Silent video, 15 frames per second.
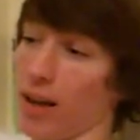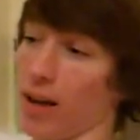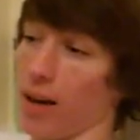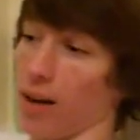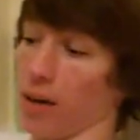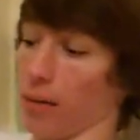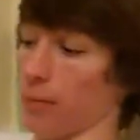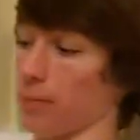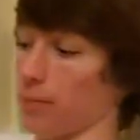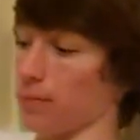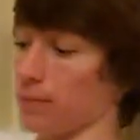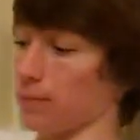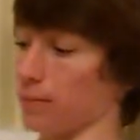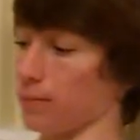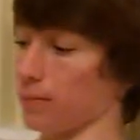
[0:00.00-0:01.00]
Um,
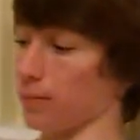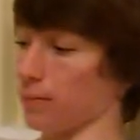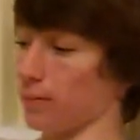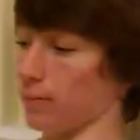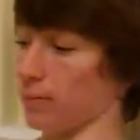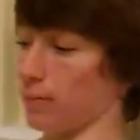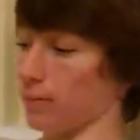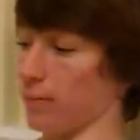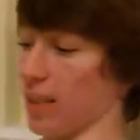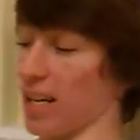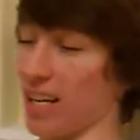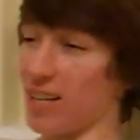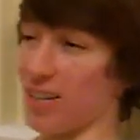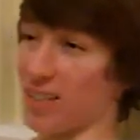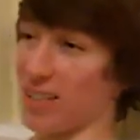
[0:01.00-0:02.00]
an
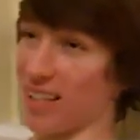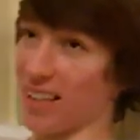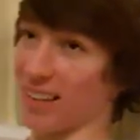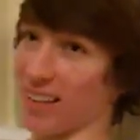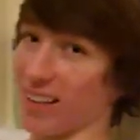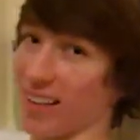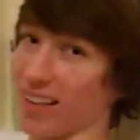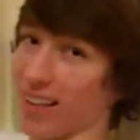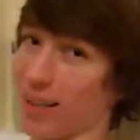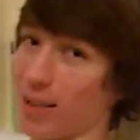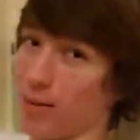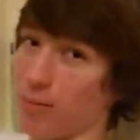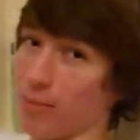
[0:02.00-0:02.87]
interesting thing is